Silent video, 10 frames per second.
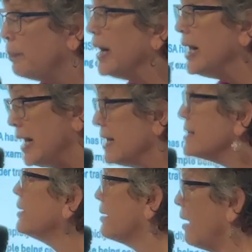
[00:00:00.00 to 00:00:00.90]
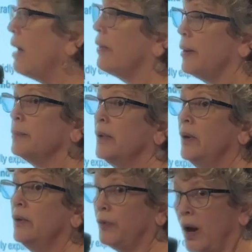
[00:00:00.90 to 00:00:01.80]
but he is going to call them
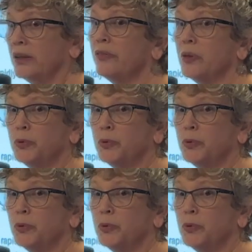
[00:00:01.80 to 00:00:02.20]
for all of